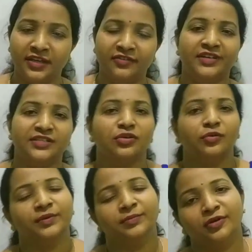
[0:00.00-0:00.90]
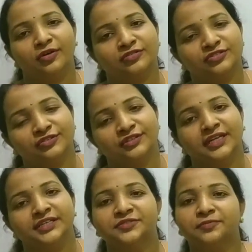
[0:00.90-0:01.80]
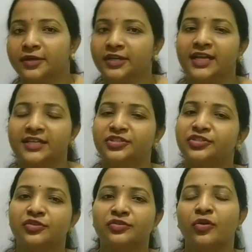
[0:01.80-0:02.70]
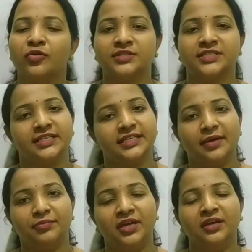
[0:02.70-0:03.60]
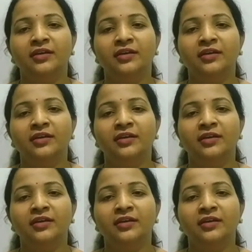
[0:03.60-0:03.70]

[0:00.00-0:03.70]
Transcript: events of reproduction, that is fertilization or syngamy.